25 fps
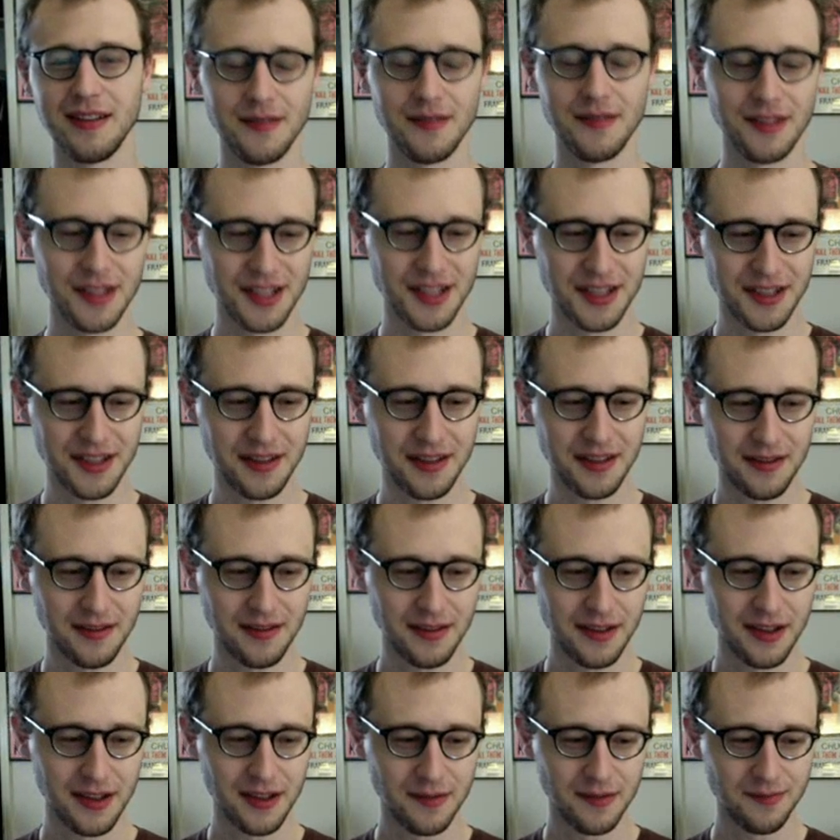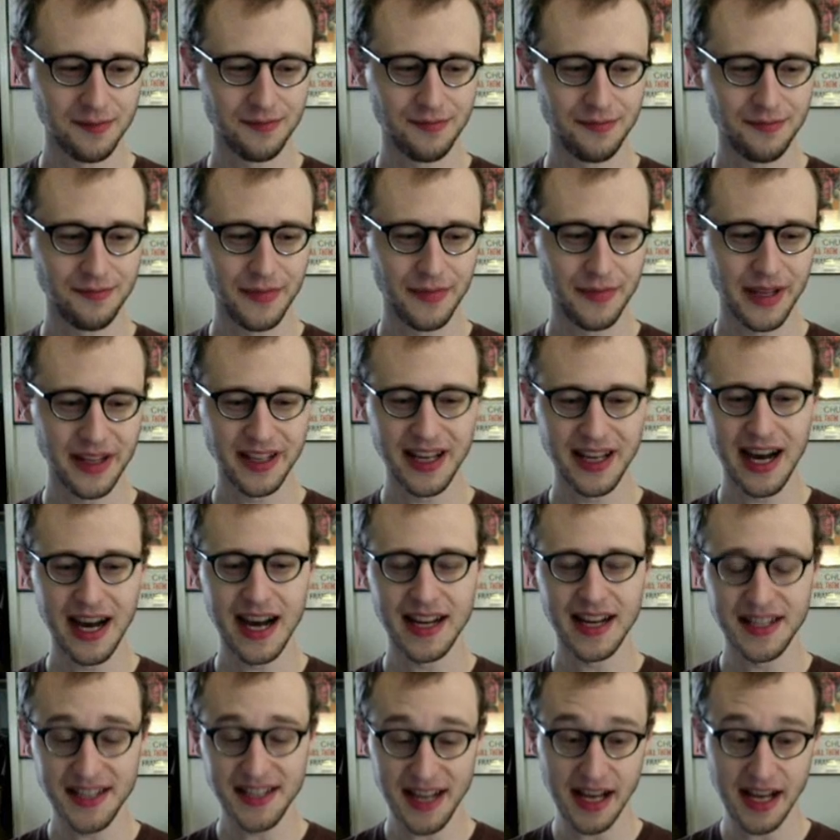just, you know, be the
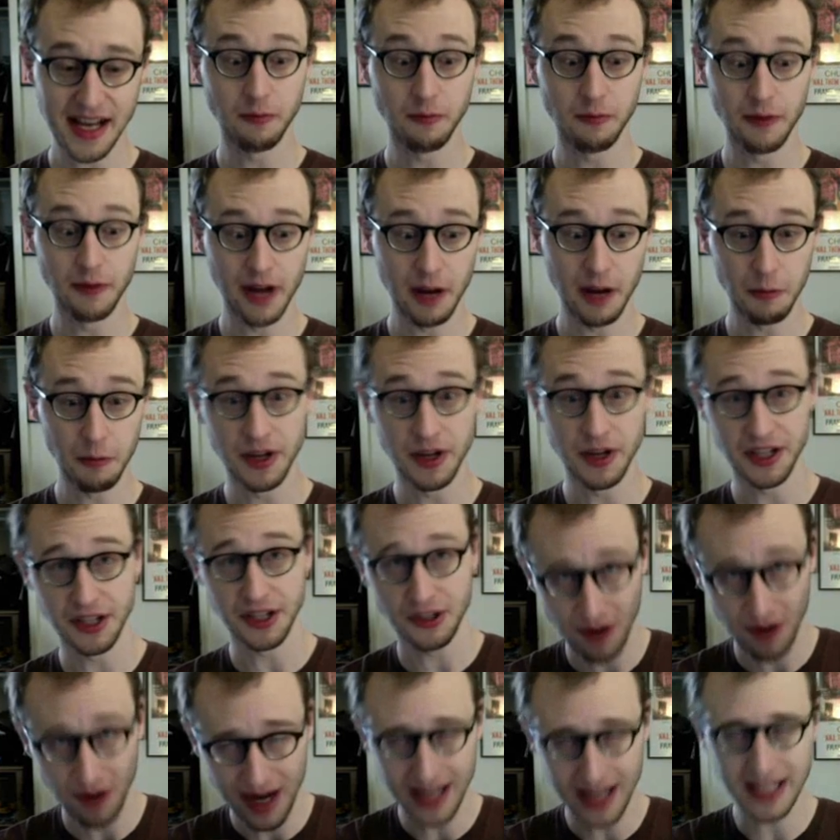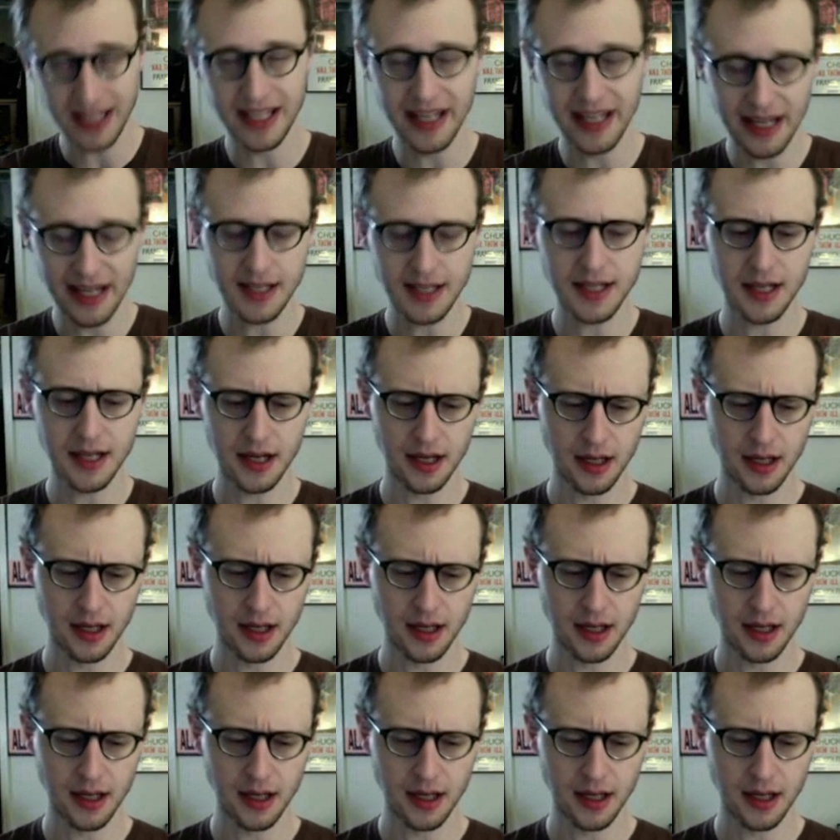guy saying what I want to try and get.